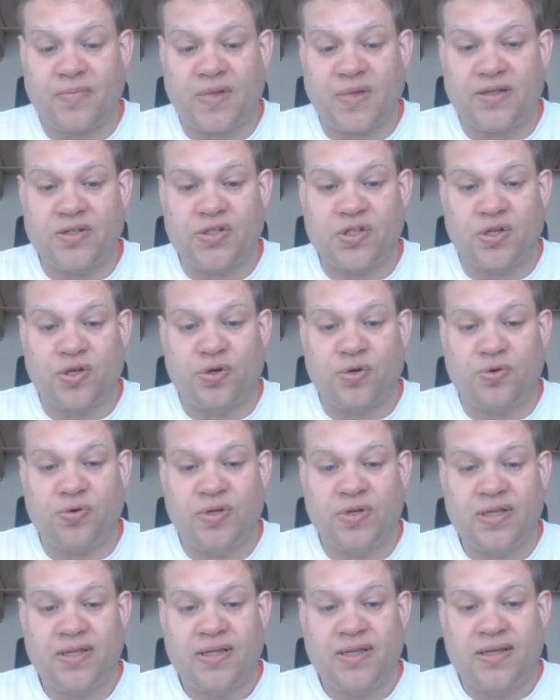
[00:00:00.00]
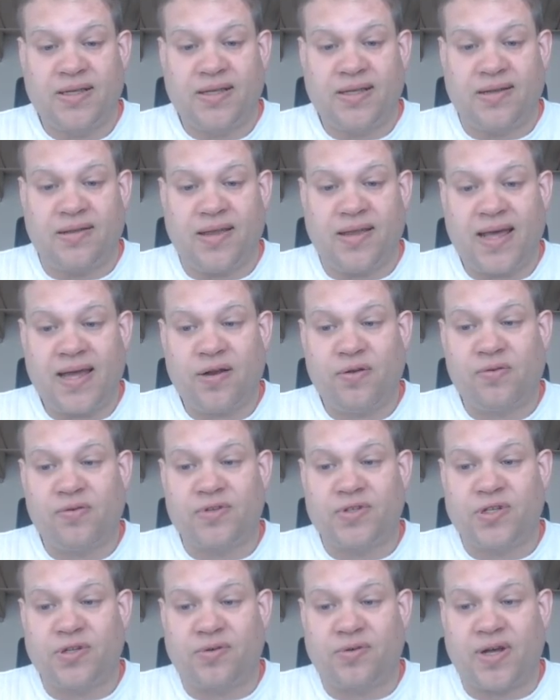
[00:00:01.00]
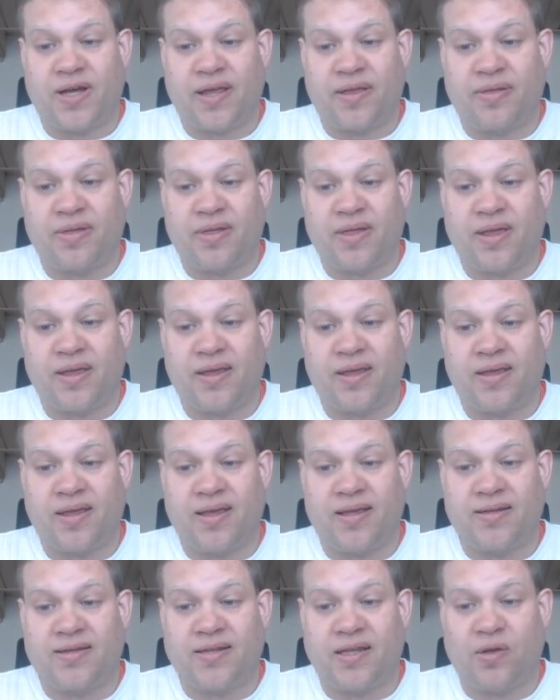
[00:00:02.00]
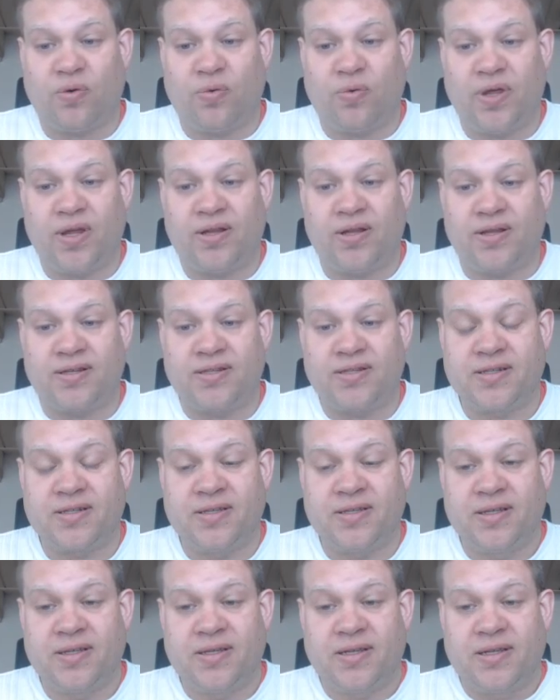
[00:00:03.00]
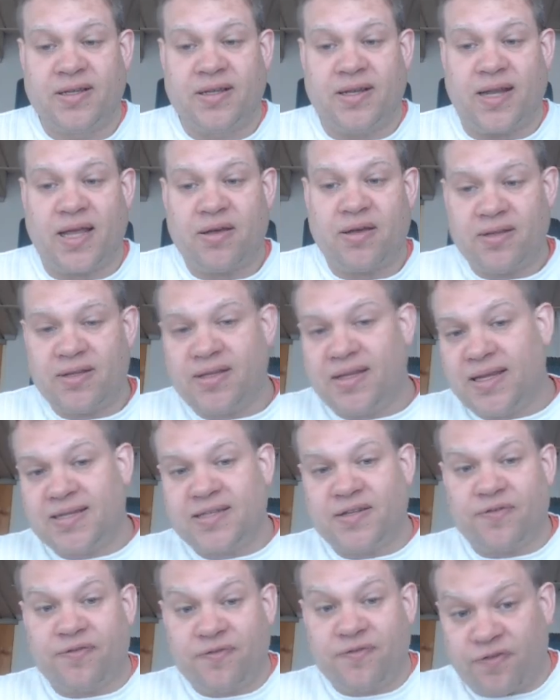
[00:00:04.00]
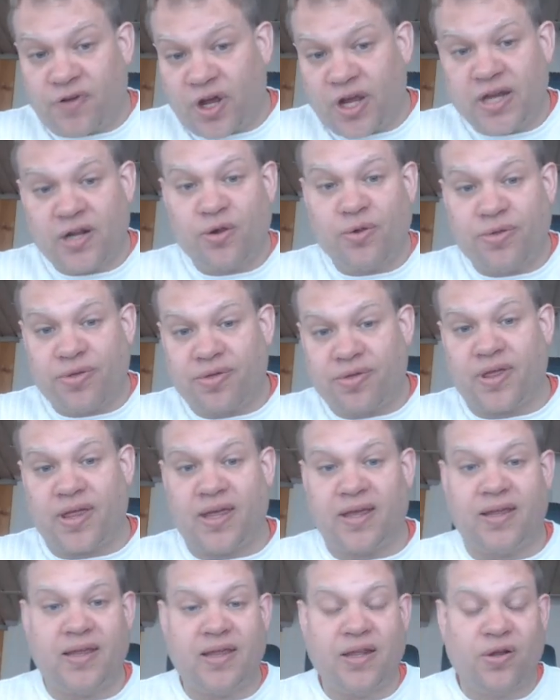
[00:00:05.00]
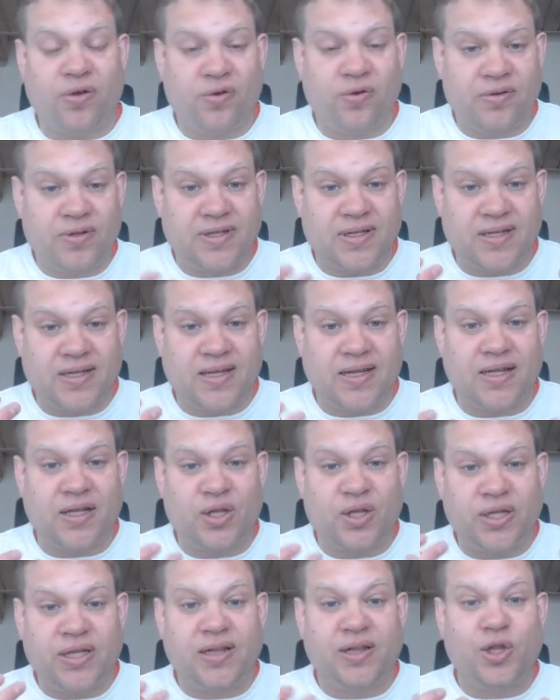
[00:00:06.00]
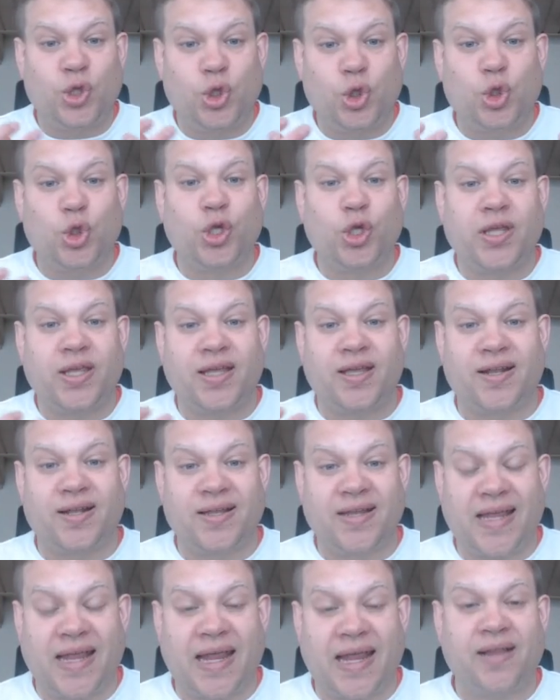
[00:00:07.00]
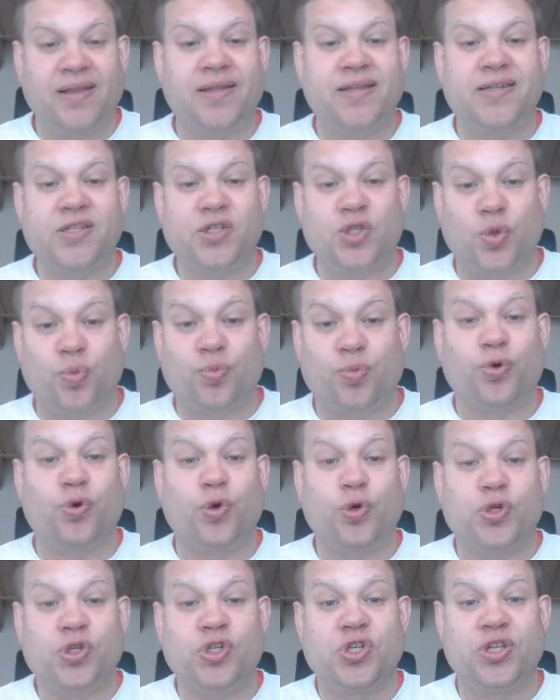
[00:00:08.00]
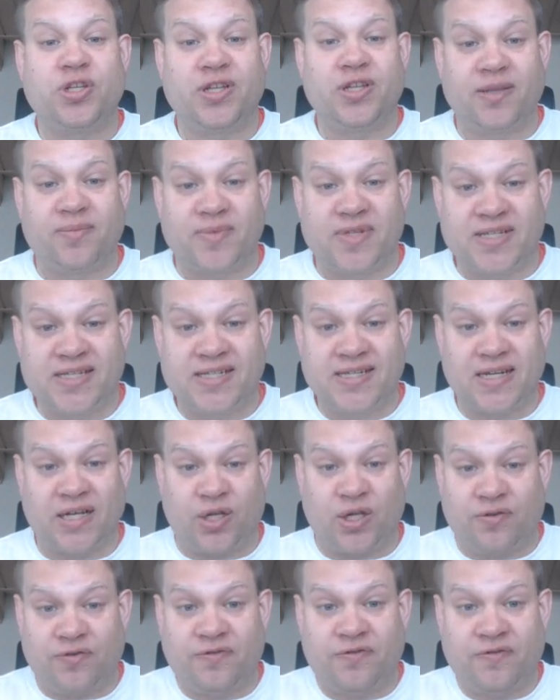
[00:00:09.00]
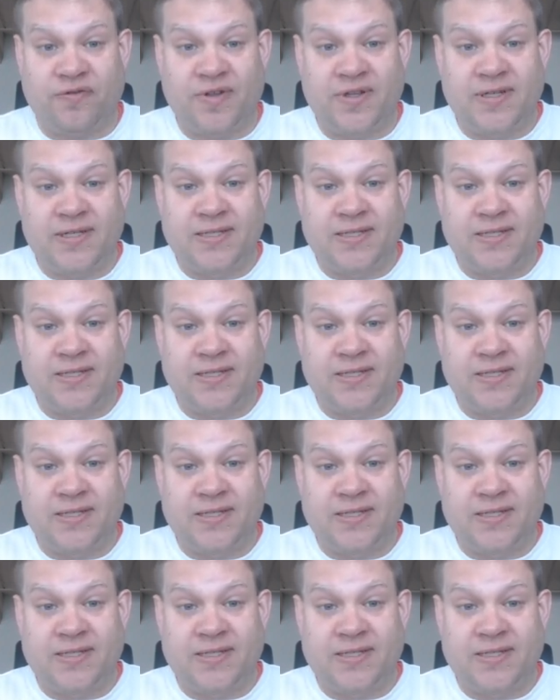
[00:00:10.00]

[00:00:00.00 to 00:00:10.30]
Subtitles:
So that also, I think, is a weakness. Now, as a final thing, a little look at Ellis, the person himself.